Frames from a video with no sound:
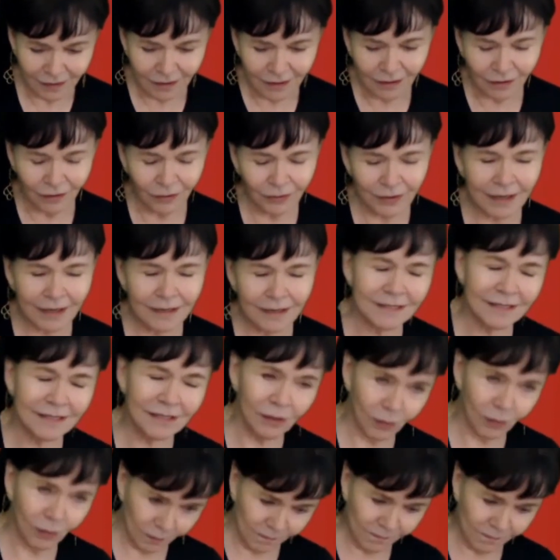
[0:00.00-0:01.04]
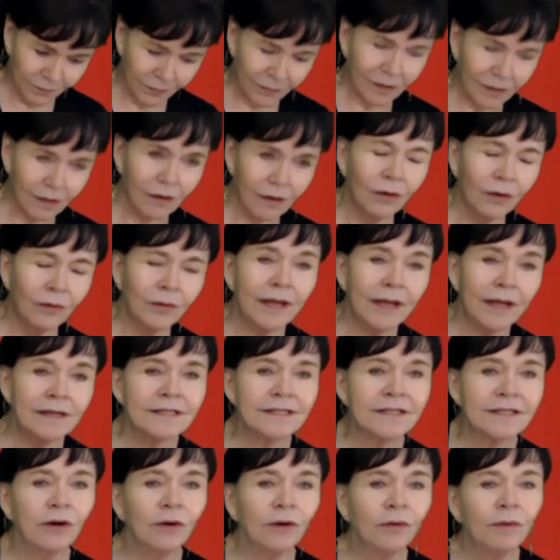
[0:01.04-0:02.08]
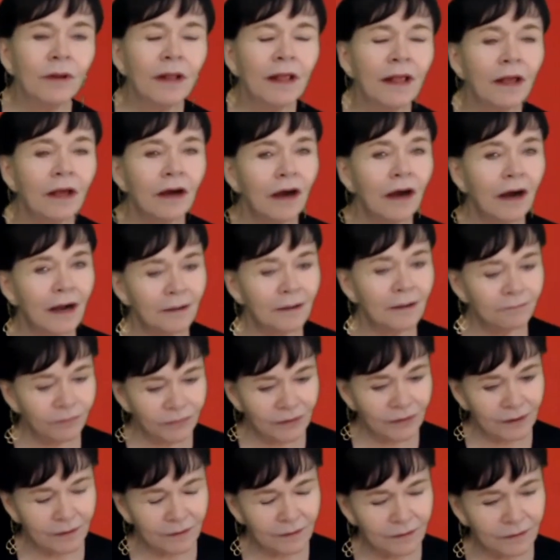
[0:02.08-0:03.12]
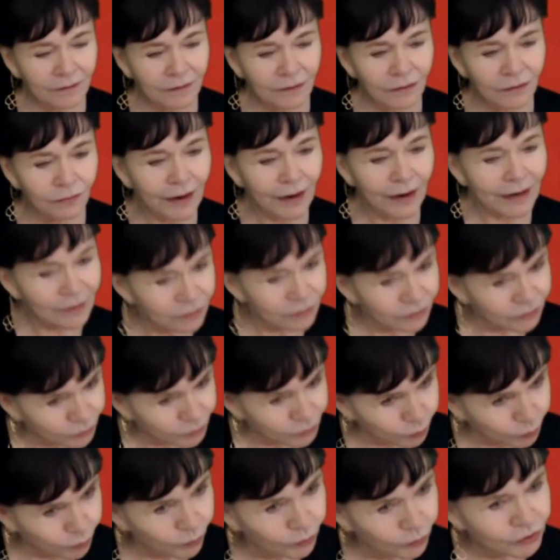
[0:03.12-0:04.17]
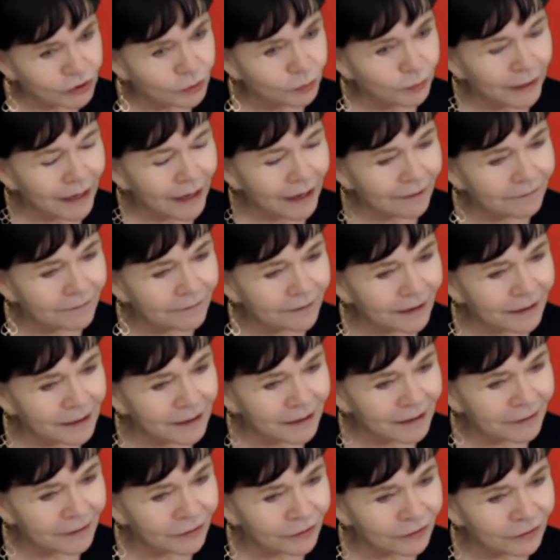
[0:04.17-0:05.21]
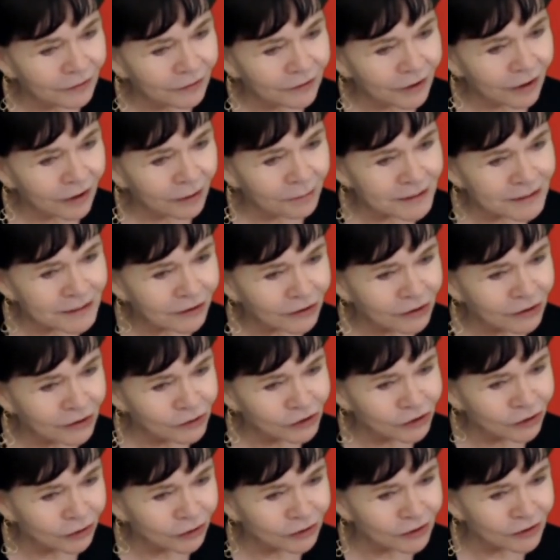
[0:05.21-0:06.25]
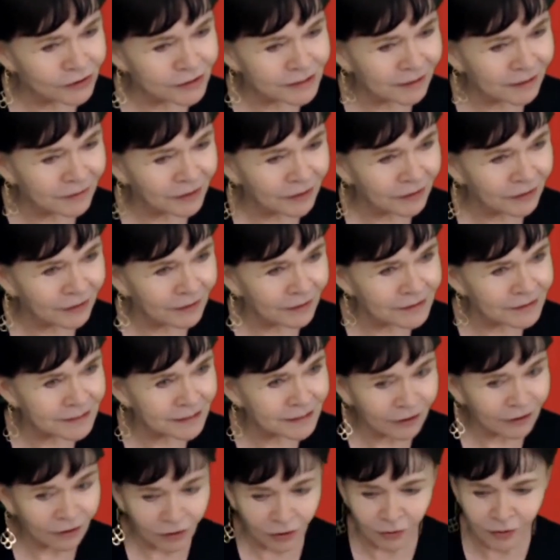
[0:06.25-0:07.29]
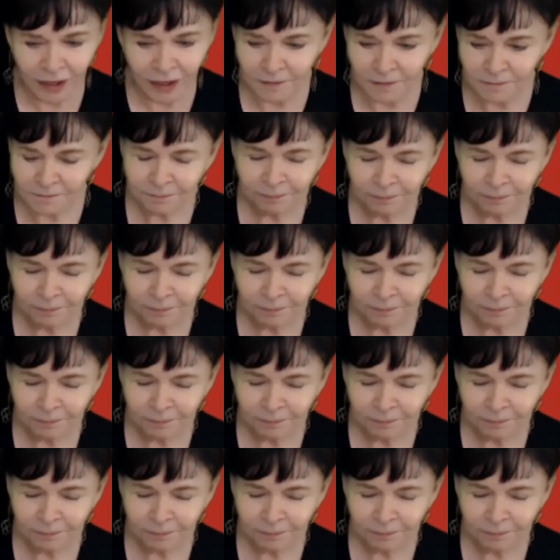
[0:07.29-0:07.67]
Okay, That's so, okay, so, um, Ray, do we have any other comments? Are you sure there's Not nothing else there? Okay.